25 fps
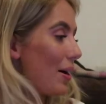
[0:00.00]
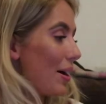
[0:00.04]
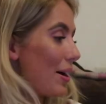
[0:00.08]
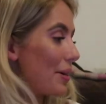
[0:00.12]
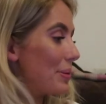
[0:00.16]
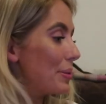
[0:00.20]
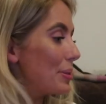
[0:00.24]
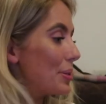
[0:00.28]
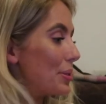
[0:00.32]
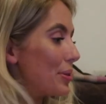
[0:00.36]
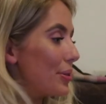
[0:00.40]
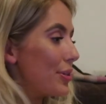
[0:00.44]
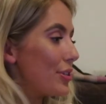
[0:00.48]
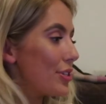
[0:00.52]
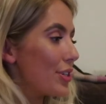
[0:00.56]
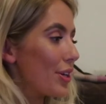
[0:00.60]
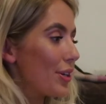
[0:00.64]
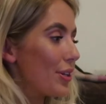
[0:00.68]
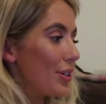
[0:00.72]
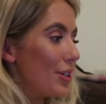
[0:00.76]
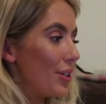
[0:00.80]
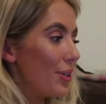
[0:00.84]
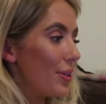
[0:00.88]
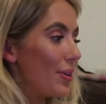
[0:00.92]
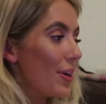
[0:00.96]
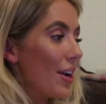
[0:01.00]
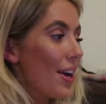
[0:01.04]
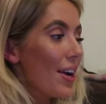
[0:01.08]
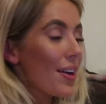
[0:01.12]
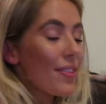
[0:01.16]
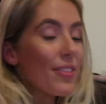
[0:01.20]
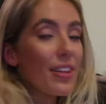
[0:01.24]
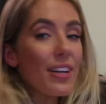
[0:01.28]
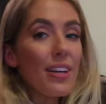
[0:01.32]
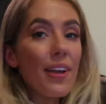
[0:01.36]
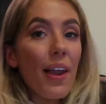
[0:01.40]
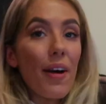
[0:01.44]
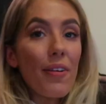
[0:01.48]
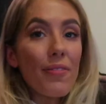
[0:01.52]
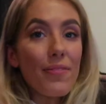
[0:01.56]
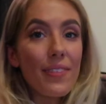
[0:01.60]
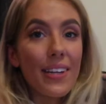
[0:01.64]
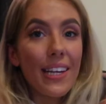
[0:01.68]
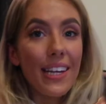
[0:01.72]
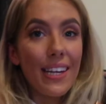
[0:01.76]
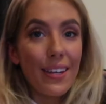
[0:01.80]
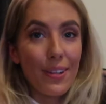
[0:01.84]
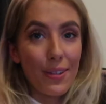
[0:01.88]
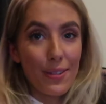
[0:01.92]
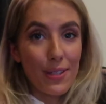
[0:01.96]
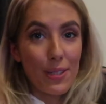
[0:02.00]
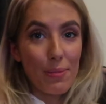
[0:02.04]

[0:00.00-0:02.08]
I will show you the lovely little